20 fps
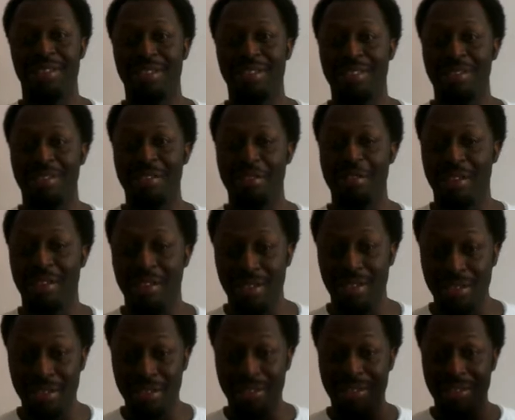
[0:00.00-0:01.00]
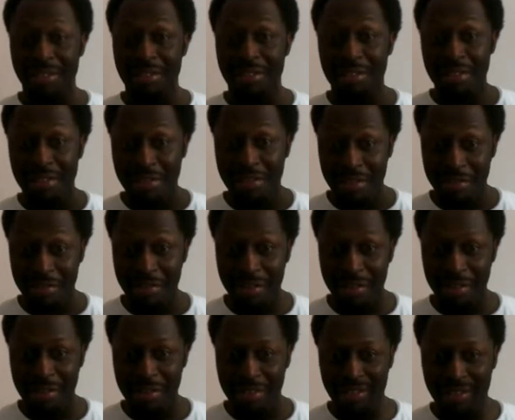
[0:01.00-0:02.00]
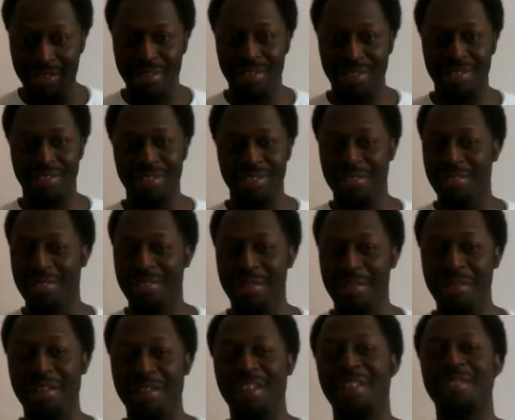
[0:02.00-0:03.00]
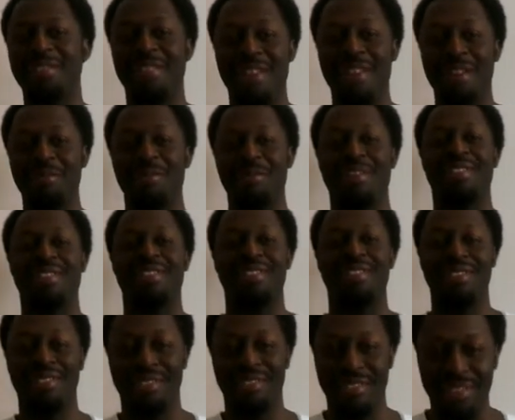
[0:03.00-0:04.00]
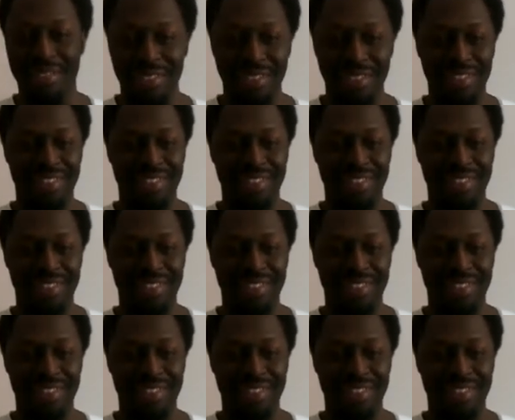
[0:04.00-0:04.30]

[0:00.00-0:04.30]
or you're an introvert, whatever that means.